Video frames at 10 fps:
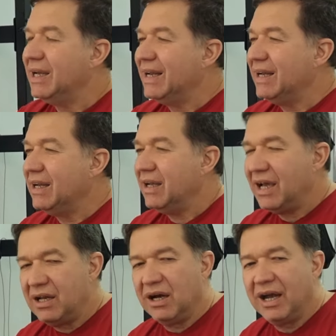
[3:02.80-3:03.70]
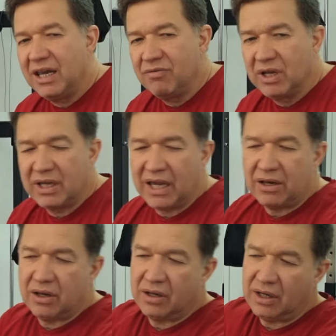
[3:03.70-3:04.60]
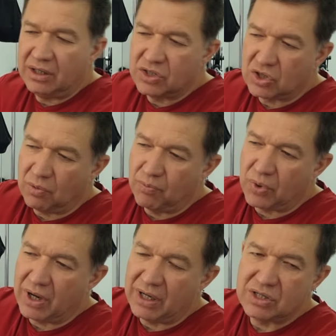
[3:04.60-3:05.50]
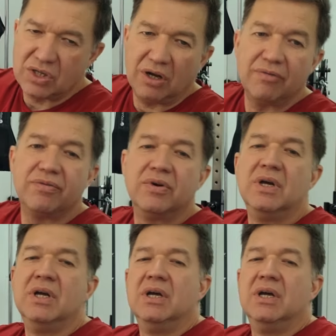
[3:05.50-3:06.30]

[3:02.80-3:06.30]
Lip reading: At a high level, again, it's comprised of